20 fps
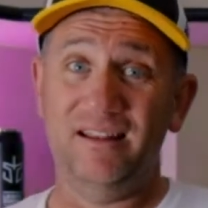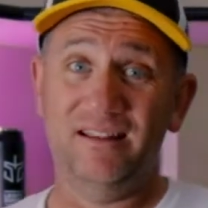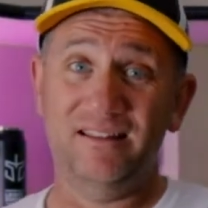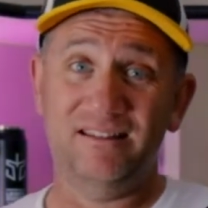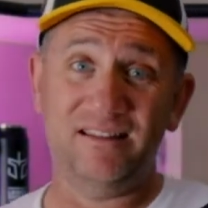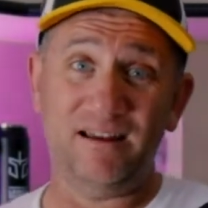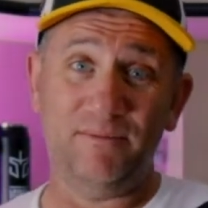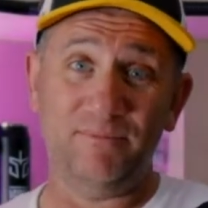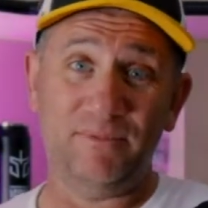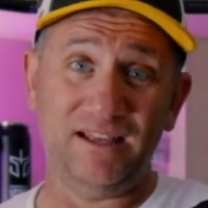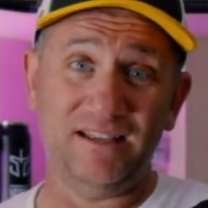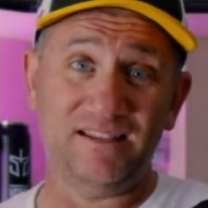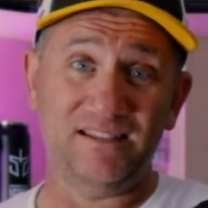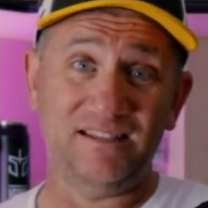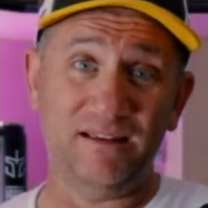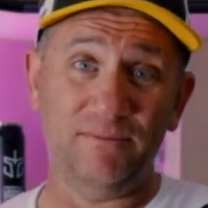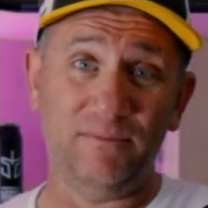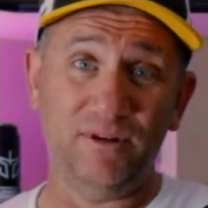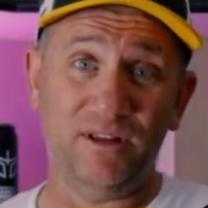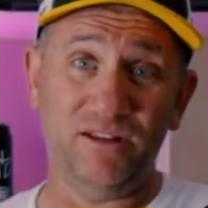something
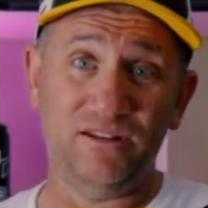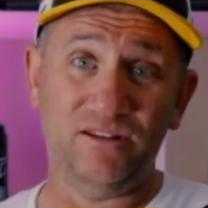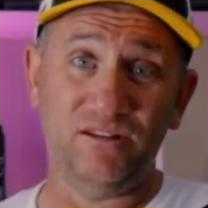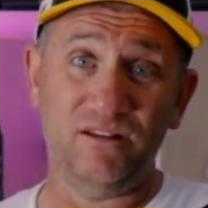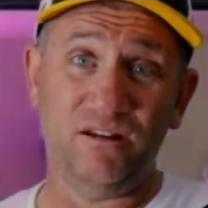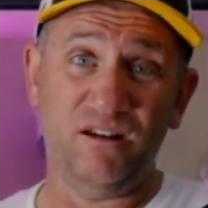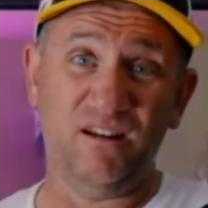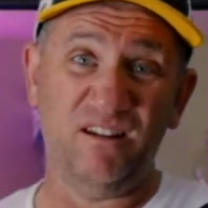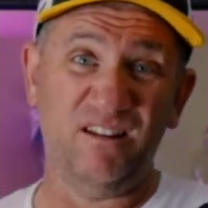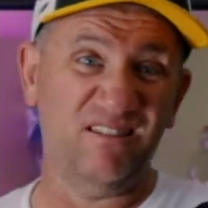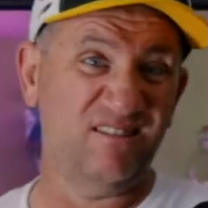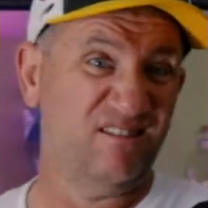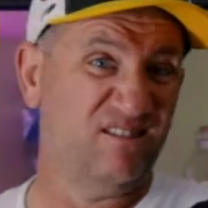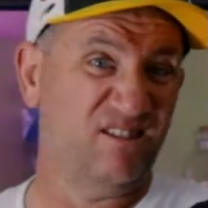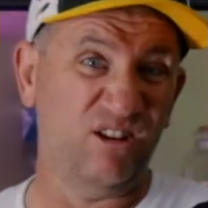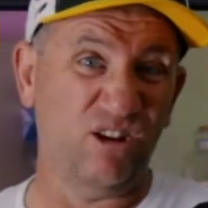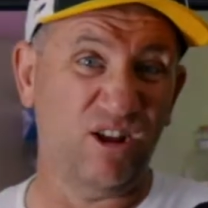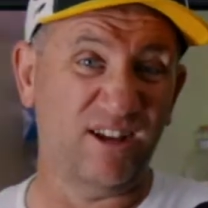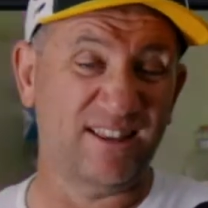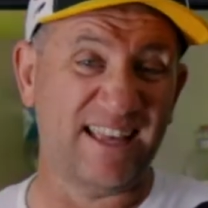similar
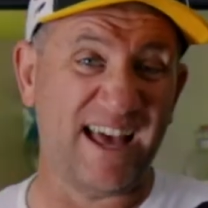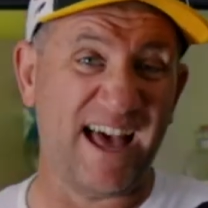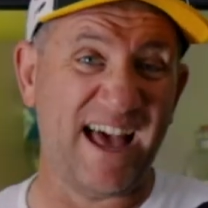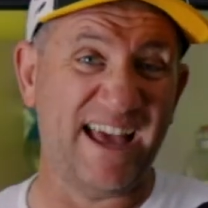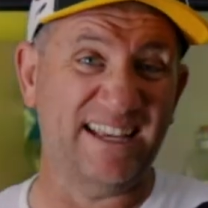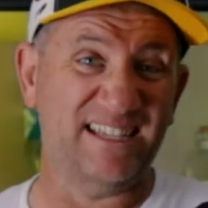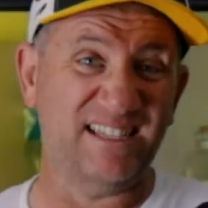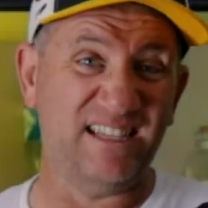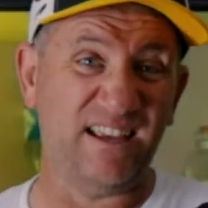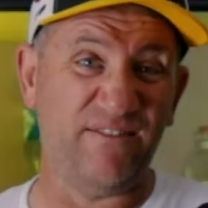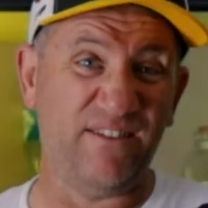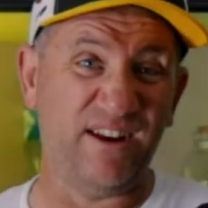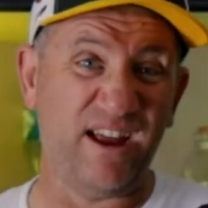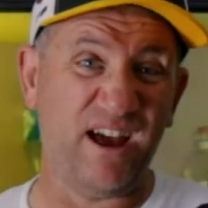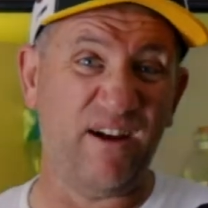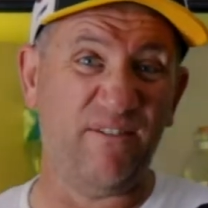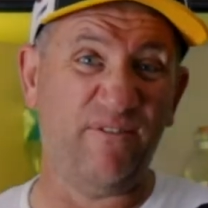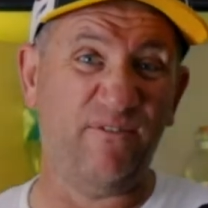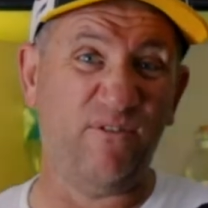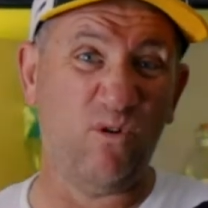to like the
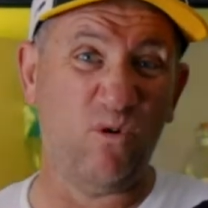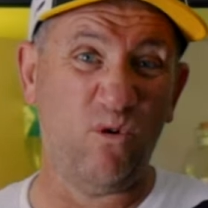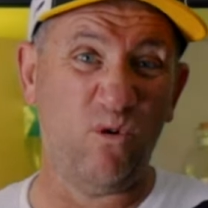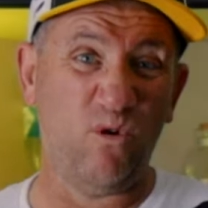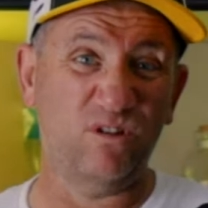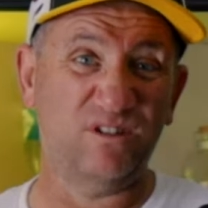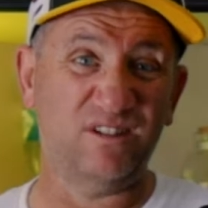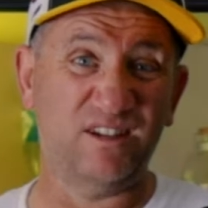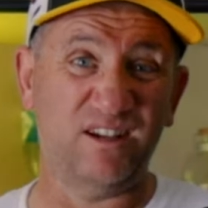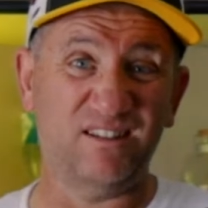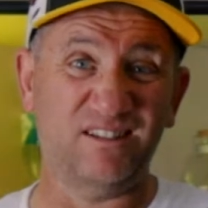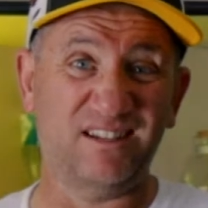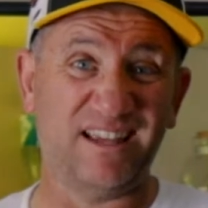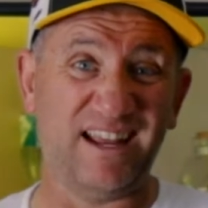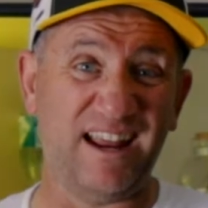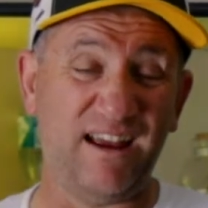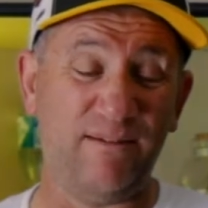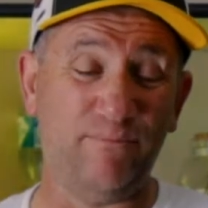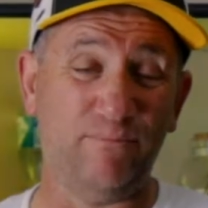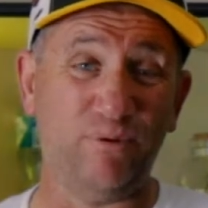A7R4, so it's
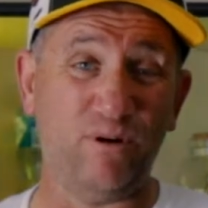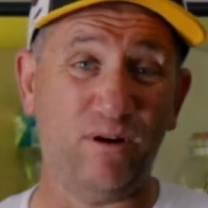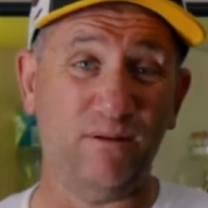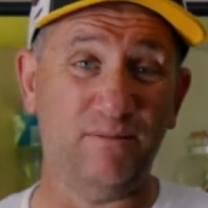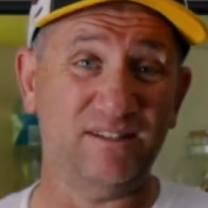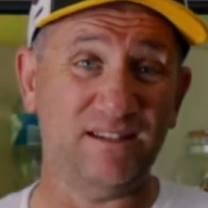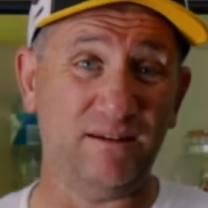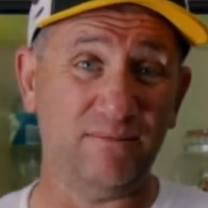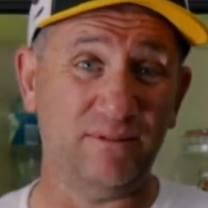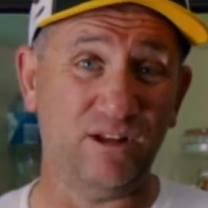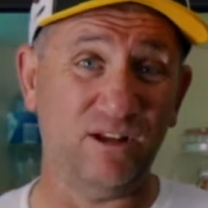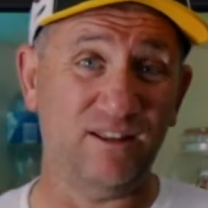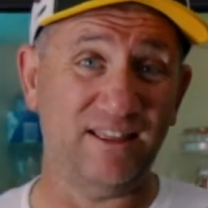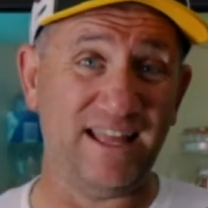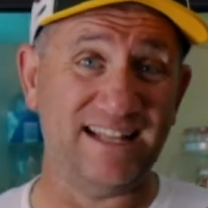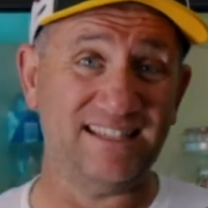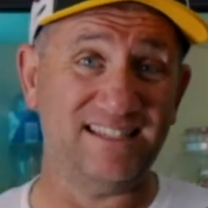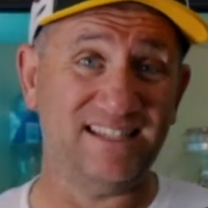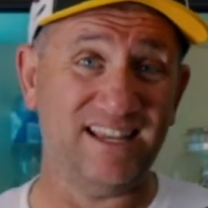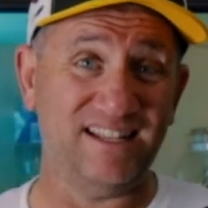going to probably be something like
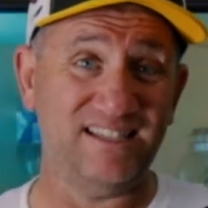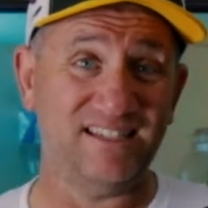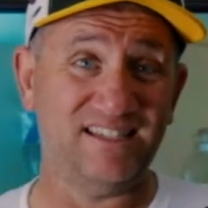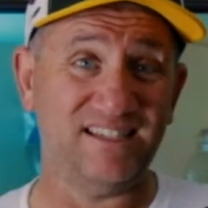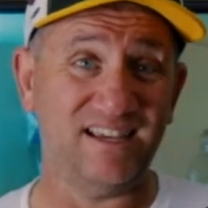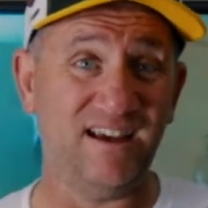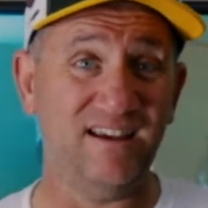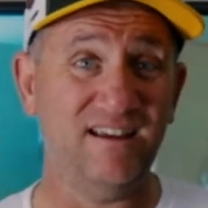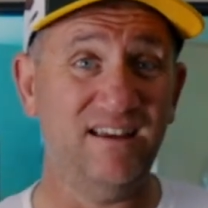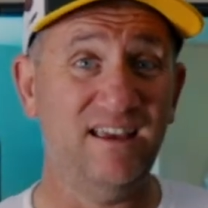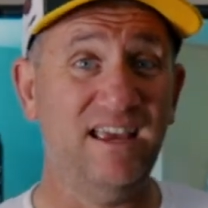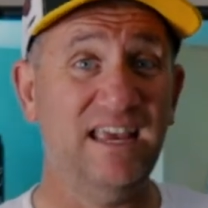that sensor